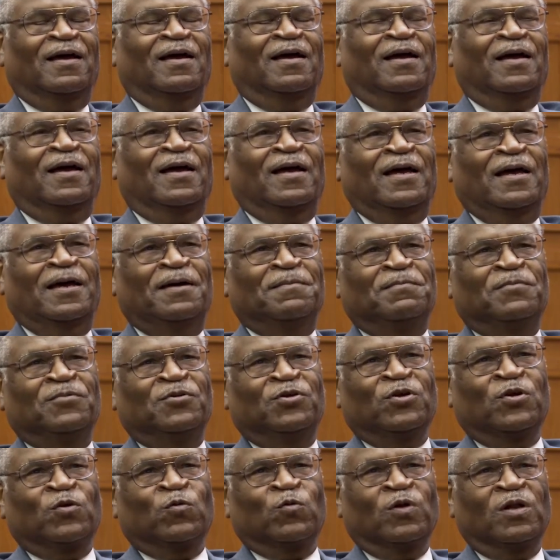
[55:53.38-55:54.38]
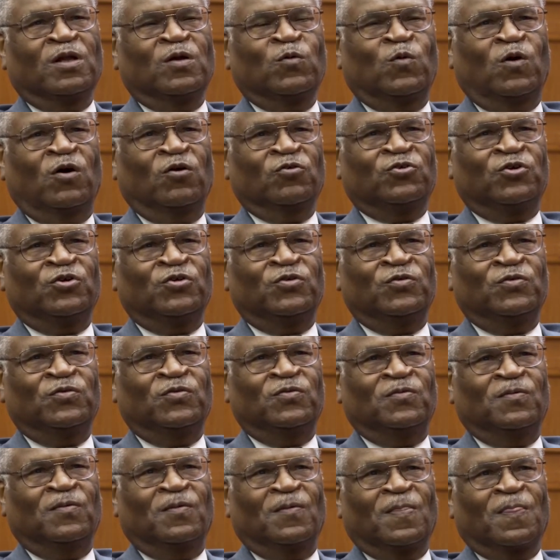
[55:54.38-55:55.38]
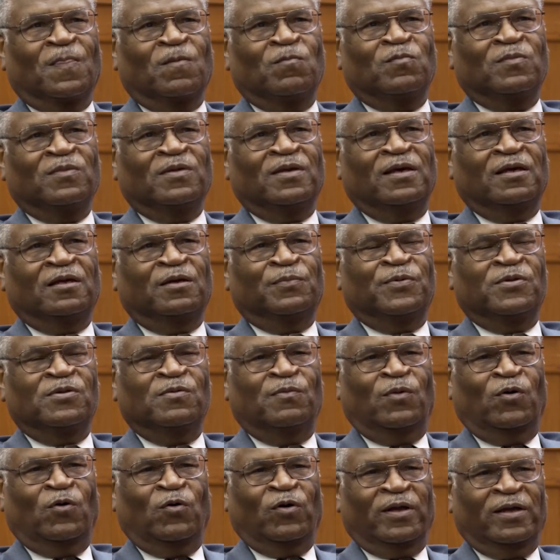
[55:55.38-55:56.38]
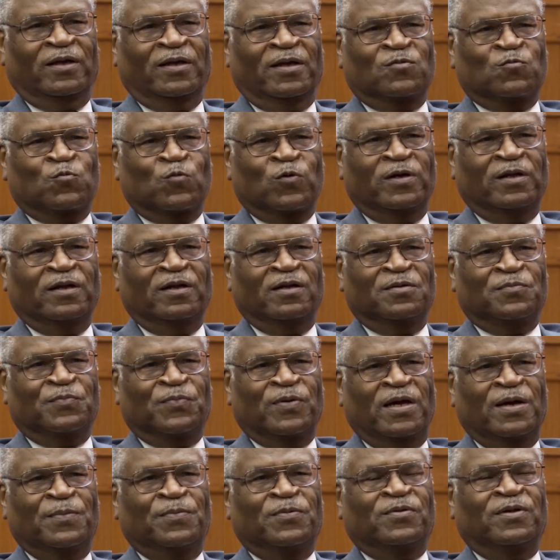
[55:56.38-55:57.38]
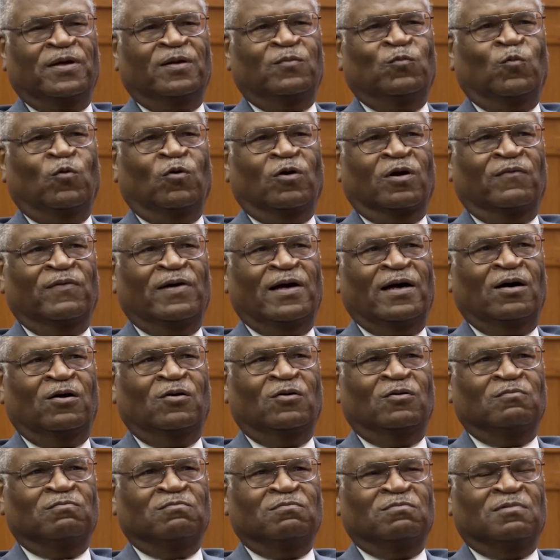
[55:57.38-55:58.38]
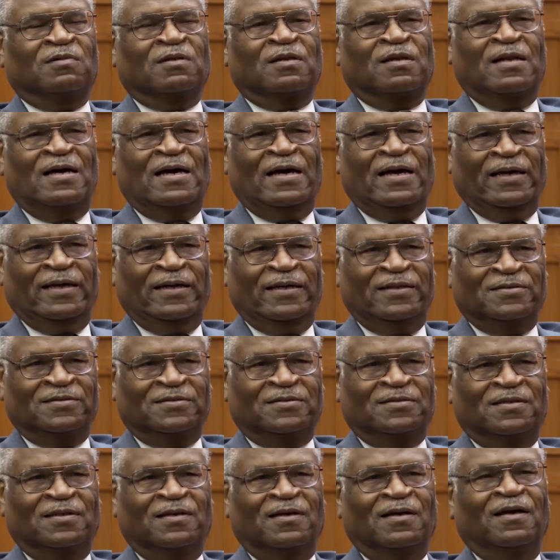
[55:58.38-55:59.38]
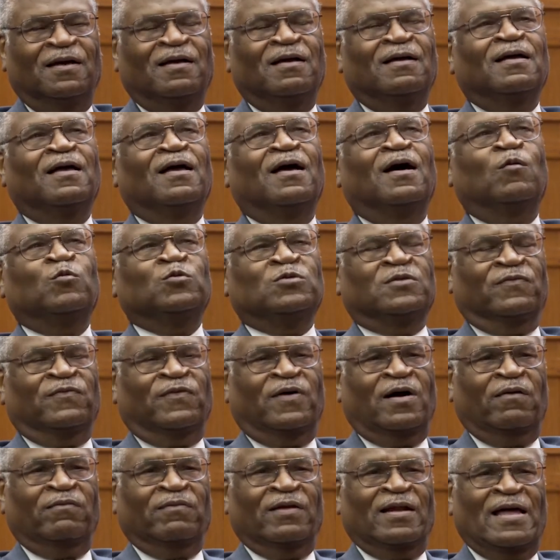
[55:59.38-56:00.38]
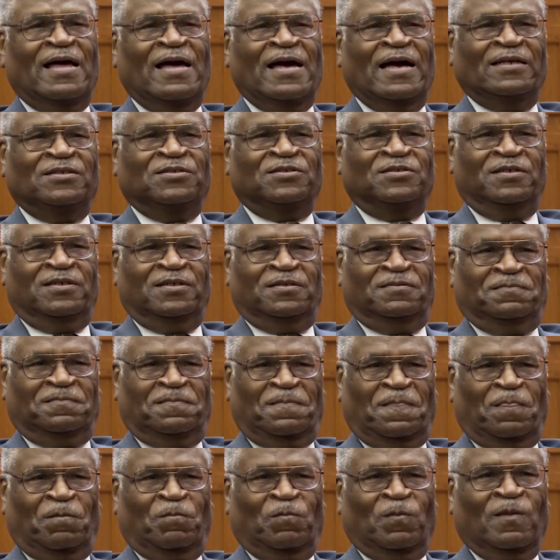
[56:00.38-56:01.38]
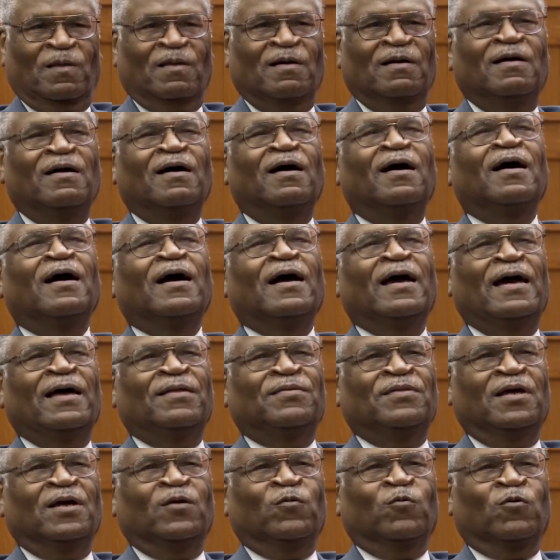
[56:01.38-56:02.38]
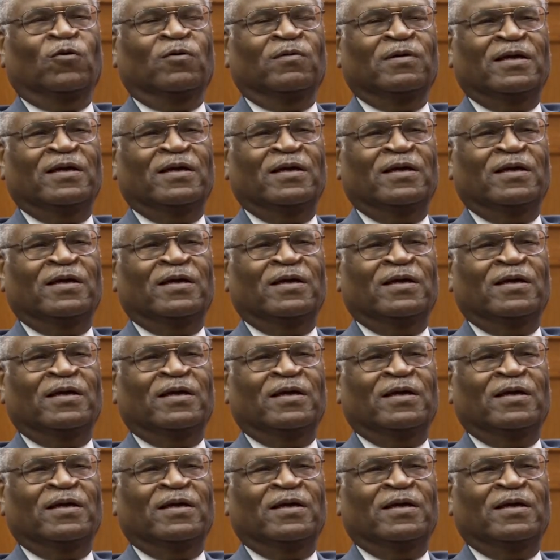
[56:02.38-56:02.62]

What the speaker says: And do you really want to get up in the morning and read in the paper that one of our clients was involved in an accident and they were